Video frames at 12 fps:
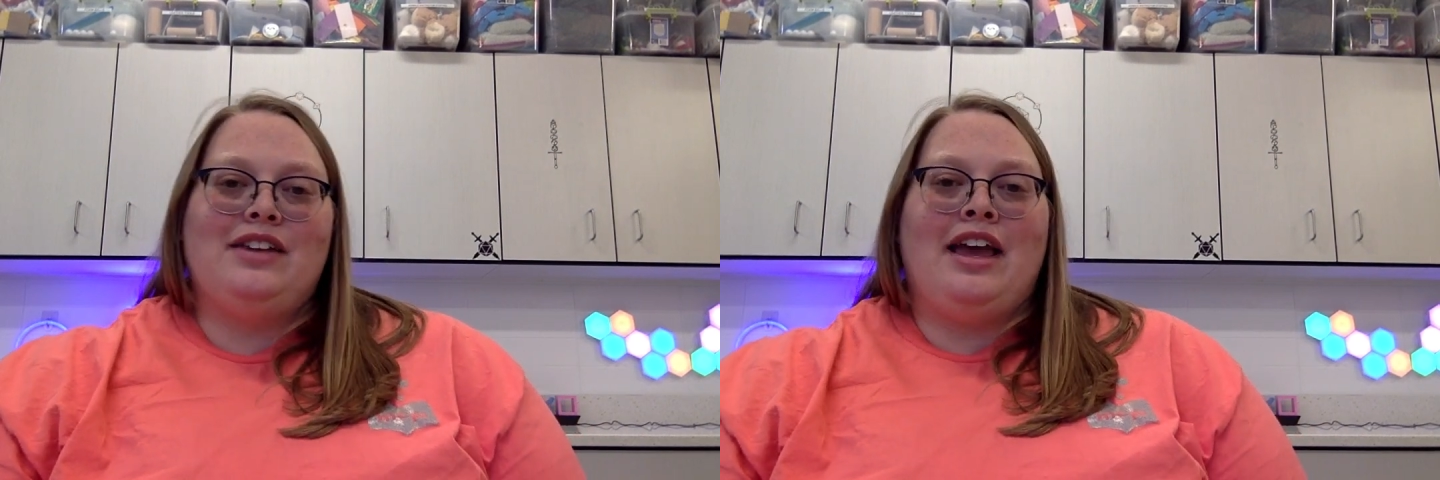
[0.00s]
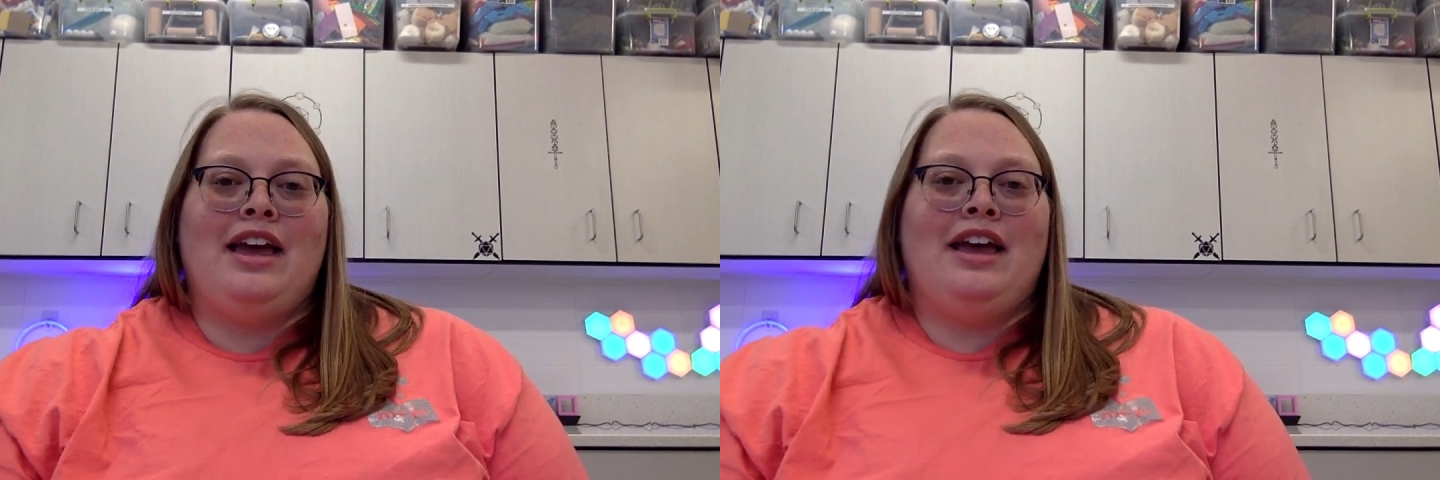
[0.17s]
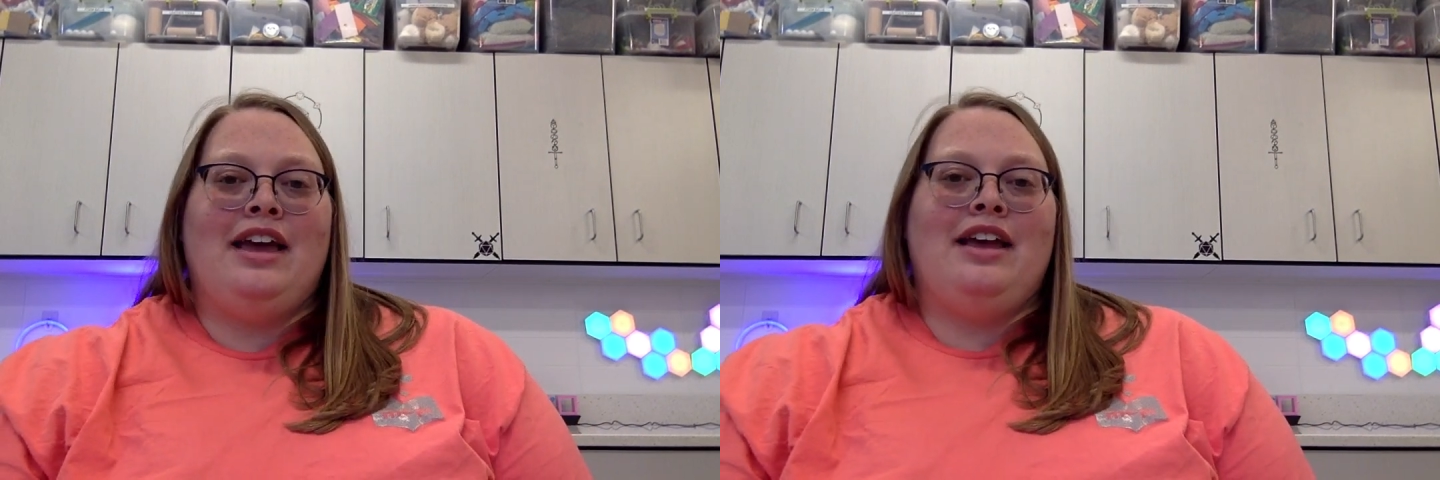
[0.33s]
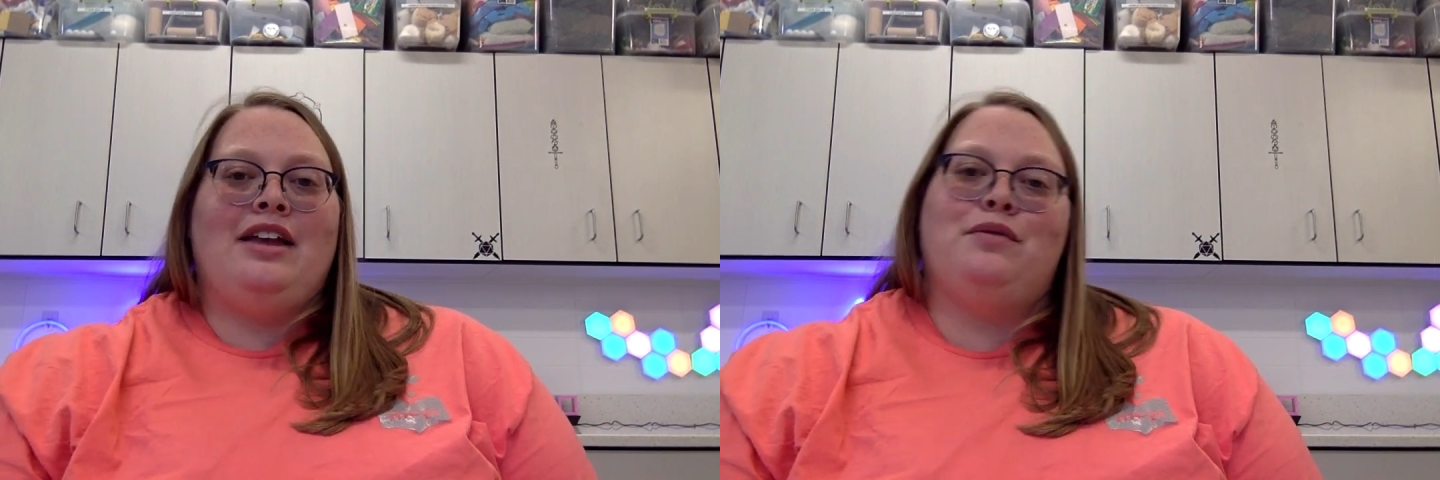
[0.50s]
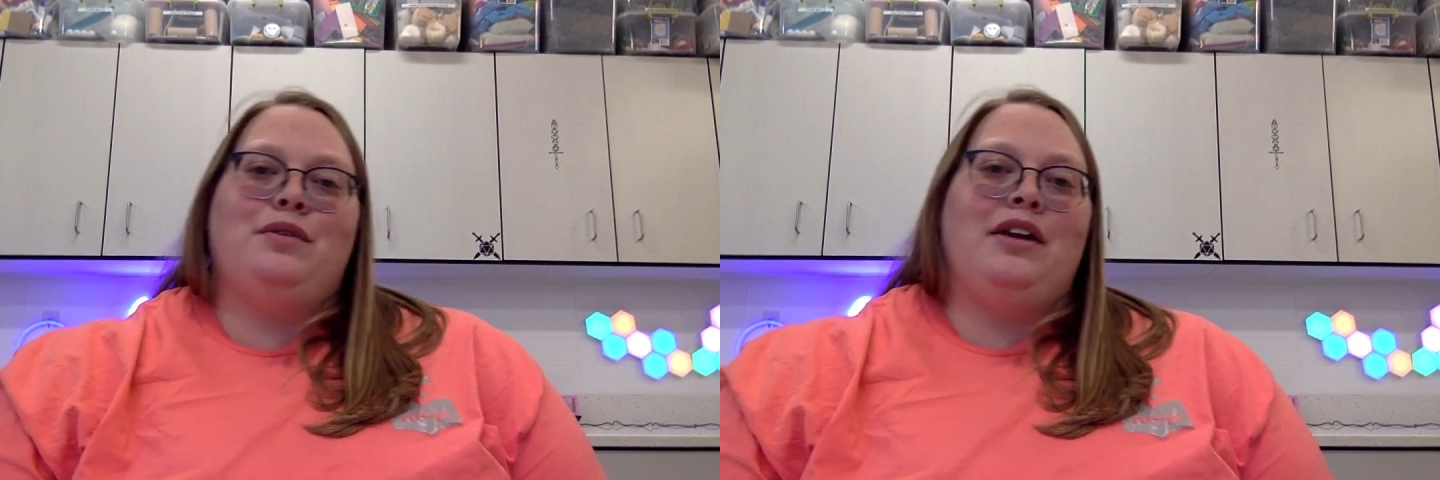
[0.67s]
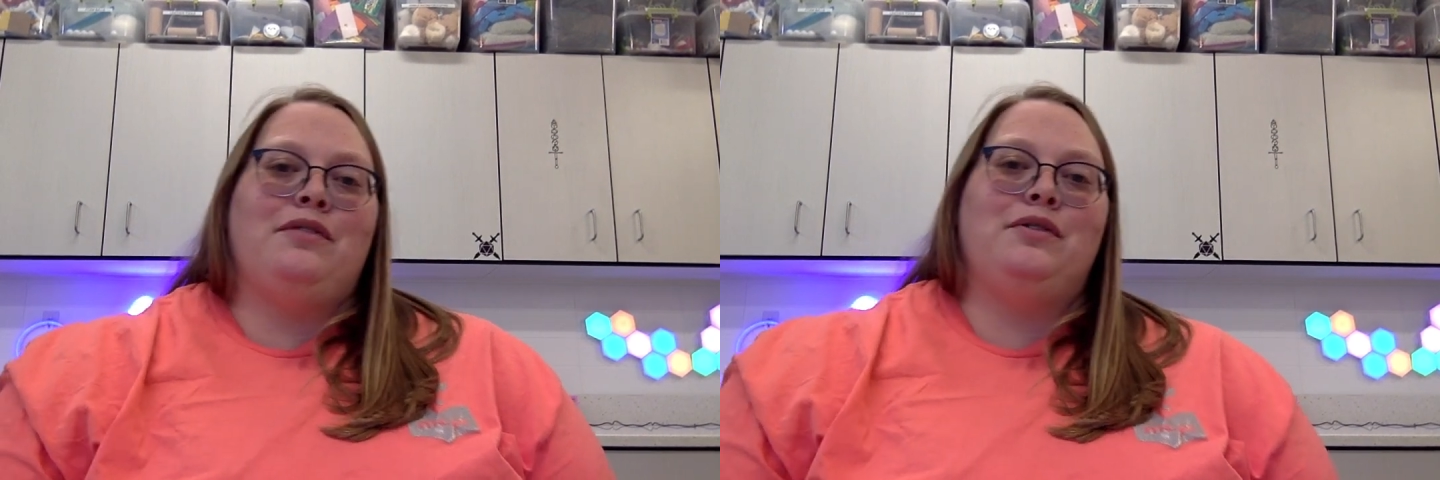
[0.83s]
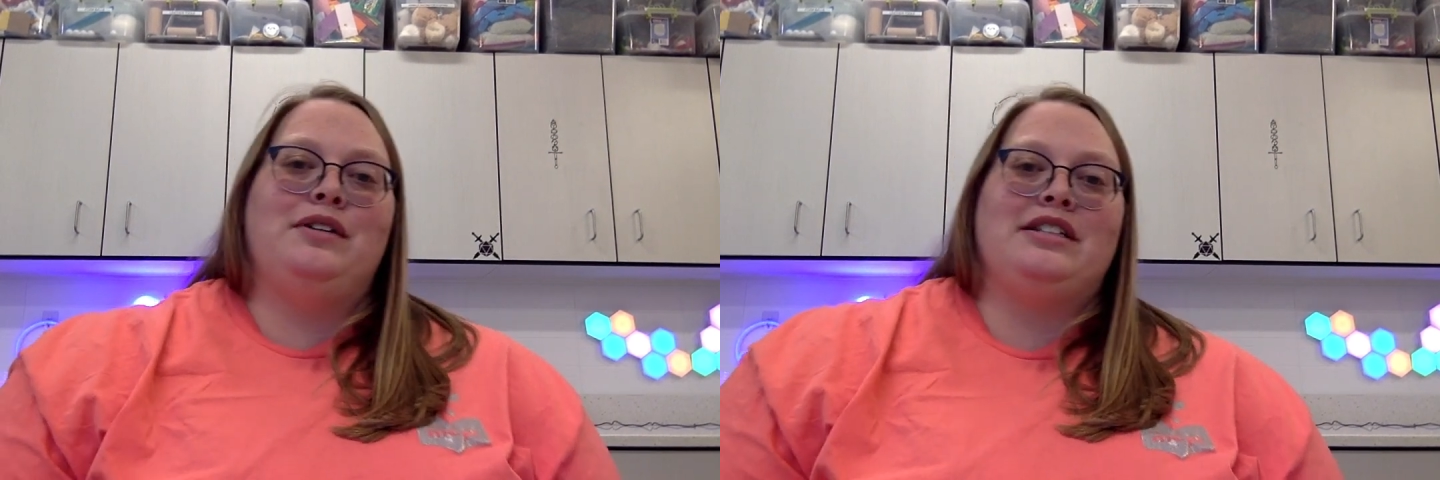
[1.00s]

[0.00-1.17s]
And whenever we